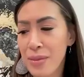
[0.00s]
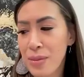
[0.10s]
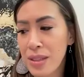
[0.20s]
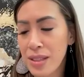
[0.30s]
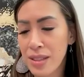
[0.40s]

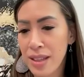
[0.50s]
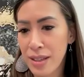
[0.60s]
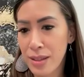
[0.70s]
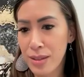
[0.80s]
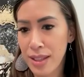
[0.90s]
really good
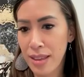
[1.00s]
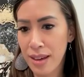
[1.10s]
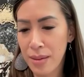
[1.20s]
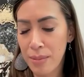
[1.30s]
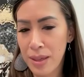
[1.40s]
that you say
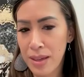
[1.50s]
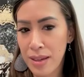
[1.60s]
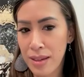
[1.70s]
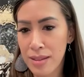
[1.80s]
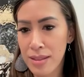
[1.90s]
that
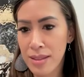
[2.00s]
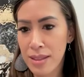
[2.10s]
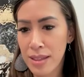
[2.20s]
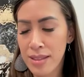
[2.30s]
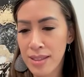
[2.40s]
because
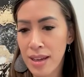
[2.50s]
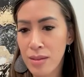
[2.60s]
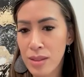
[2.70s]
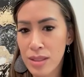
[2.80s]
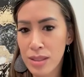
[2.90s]
it
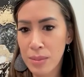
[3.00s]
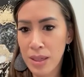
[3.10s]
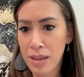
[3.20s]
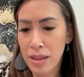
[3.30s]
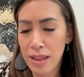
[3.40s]
sounds to
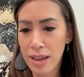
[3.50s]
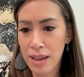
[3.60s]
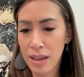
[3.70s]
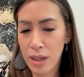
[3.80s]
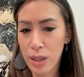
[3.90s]
me
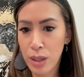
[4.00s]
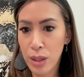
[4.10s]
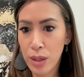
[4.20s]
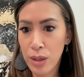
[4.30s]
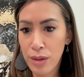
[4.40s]
that
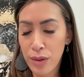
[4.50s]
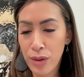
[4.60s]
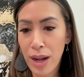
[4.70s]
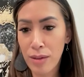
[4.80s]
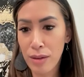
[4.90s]
if you're
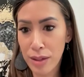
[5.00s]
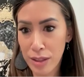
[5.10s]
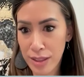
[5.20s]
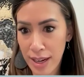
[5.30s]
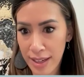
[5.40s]
not growing
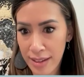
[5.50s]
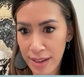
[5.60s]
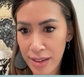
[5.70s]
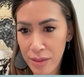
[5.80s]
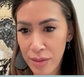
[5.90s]
you're dying
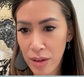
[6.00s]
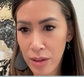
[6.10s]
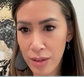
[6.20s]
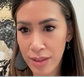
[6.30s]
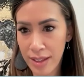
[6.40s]
right we've all
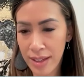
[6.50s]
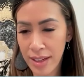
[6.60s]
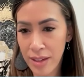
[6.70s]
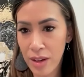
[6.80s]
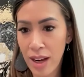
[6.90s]
heard that
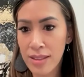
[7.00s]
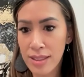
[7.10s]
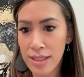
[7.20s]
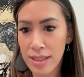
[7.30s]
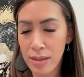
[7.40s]
and you're
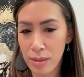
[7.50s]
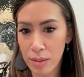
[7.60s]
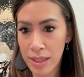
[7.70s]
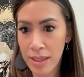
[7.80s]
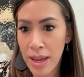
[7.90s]
constantly
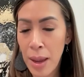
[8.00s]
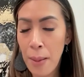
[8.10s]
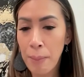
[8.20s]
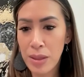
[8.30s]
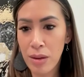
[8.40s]
growing
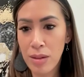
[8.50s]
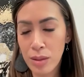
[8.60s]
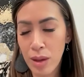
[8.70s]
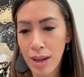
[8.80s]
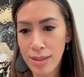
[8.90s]
but you're
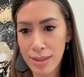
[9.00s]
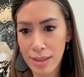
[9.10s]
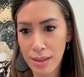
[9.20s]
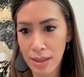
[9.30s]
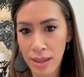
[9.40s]
also
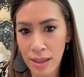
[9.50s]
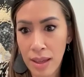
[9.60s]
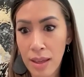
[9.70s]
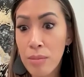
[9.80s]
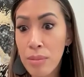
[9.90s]
constantly
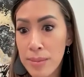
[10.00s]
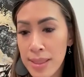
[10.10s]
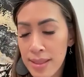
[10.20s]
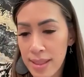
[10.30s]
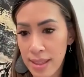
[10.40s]

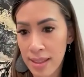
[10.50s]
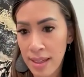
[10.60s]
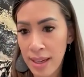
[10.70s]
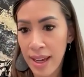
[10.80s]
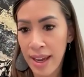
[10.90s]
implementing
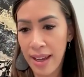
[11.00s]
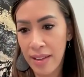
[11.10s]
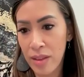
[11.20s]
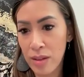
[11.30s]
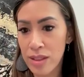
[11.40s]

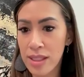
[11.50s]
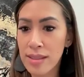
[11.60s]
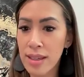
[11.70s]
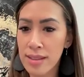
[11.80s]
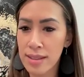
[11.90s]
and there's
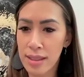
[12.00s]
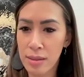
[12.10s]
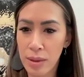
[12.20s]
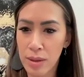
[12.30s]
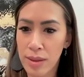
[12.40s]
things that stick
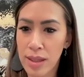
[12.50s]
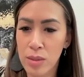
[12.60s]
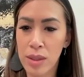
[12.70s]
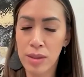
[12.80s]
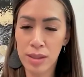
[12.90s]
with you and
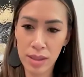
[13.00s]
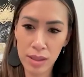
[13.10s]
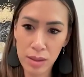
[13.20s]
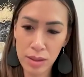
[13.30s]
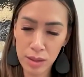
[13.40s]
that's why you
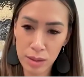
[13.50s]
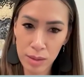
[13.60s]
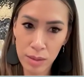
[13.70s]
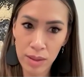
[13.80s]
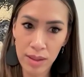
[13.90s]
continue
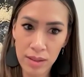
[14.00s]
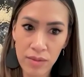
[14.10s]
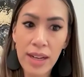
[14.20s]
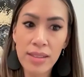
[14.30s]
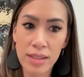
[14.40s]
to
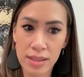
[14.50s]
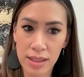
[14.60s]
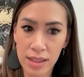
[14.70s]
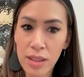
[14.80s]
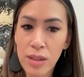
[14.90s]
invest
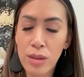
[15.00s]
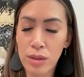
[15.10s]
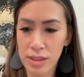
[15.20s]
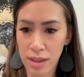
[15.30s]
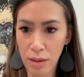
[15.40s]
in
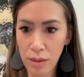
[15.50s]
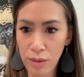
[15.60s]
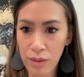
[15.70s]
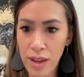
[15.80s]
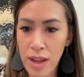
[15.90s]
yourself
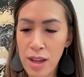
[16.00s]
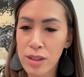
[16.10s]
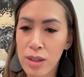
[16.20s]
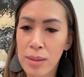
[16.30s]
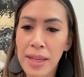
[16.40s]

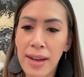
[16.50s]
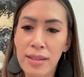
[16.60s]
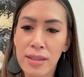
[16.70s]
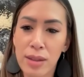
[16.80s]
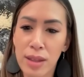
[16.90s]
so let me
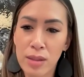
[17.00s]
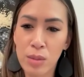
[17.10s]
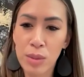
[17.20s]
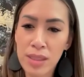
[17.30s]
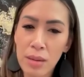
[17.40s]
ask you this
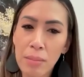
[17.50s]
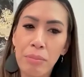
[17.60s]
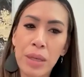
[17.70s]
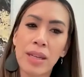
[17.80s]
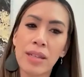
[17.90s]
what's the
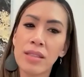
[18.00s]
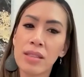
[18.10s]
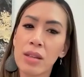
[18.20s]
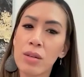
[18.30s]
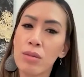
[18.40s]

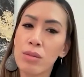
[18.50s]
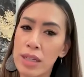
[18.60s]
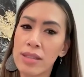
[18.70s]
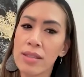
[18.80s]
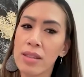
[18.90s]
biggest
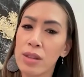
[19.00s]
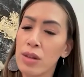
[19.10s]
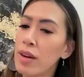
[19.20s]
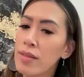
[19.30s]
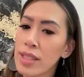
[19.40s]
risk
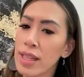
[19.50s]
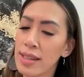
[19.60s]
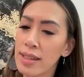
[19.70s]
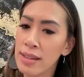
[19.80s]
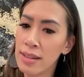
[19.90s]
you've ever
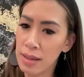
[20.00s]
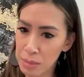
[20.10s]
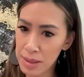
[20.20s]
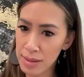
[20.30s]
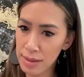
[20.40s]
taken in
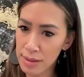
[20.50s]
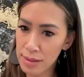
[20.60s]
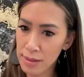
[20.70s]
business?